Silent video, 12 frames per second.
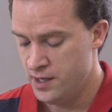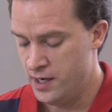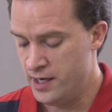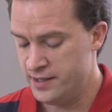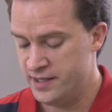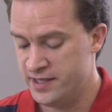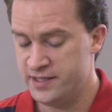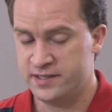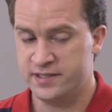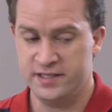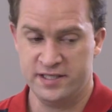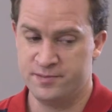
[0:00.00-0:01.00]
And
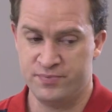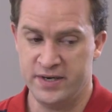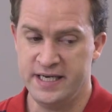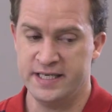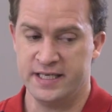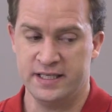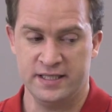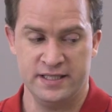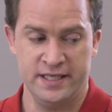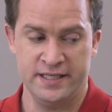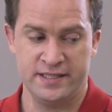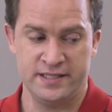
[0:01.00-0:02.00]
it's branding.
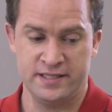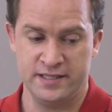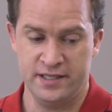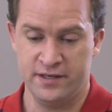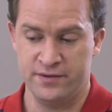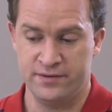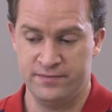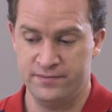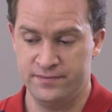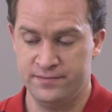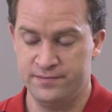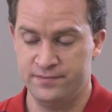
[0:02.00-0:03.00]
It's, you know,
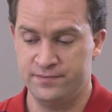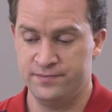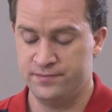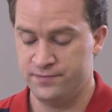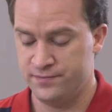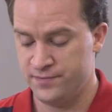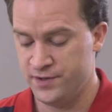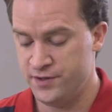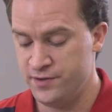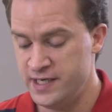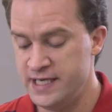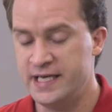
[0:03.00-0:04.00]

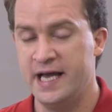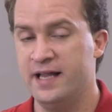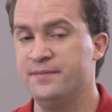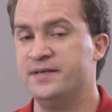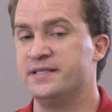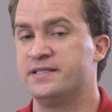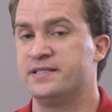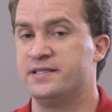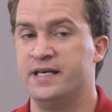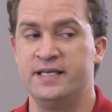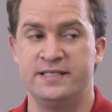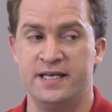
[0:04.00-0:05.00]
unique elements
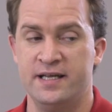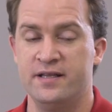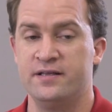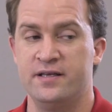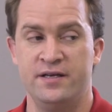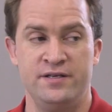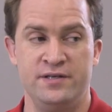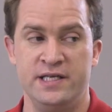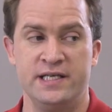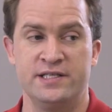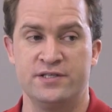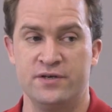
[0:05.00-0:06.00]
that tell a
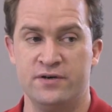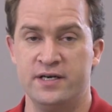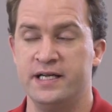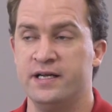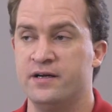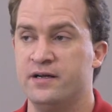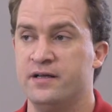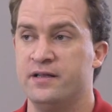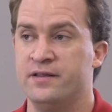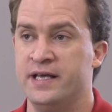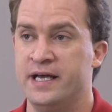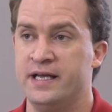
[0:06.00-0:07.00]
unique story
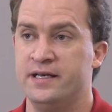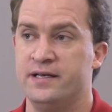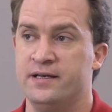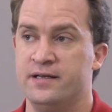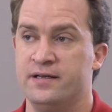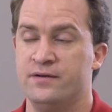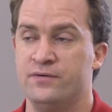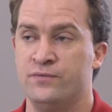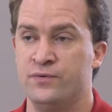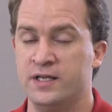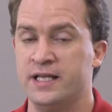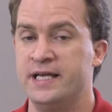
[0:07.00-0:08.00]
that
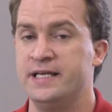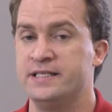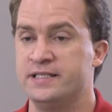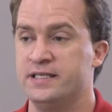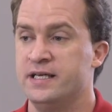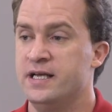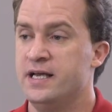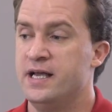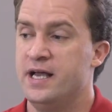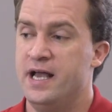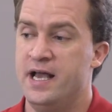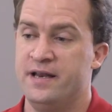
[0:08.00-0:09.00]
relate,
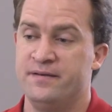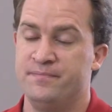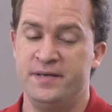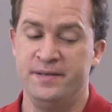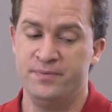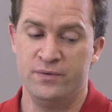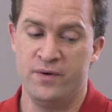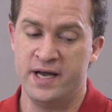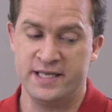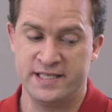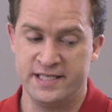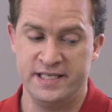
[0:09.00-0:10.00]
and people want
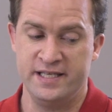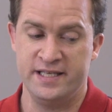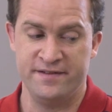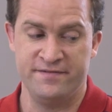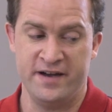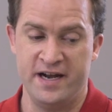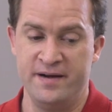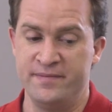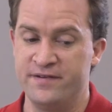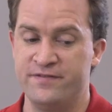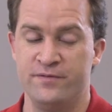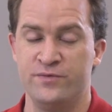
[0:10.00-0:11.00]
to see the
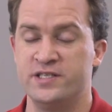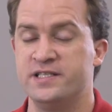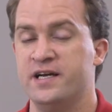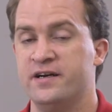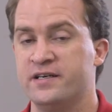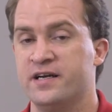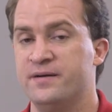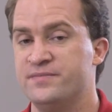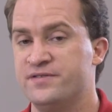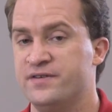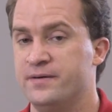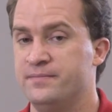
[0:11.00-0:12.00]
environment from which the art
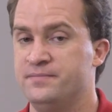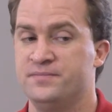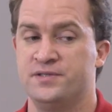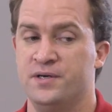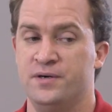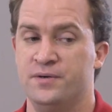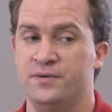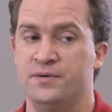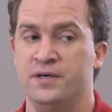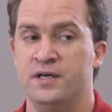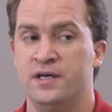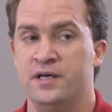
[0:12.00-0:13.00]
comes from.
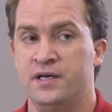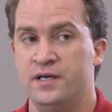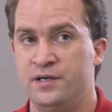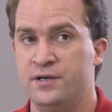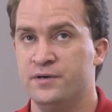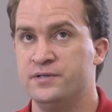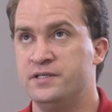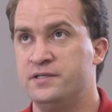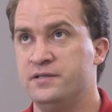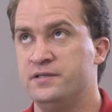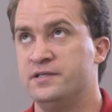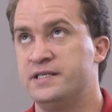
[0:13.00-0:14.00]
So, you know,
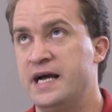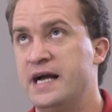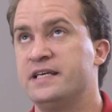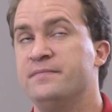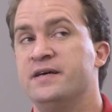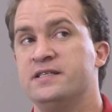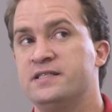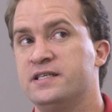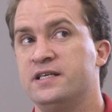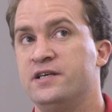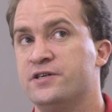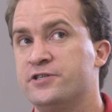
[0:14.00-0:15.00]

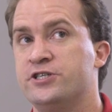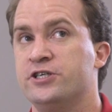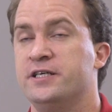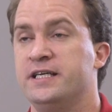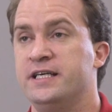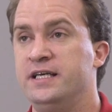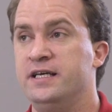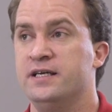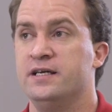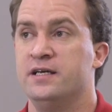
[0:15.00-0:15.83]
documenting your journey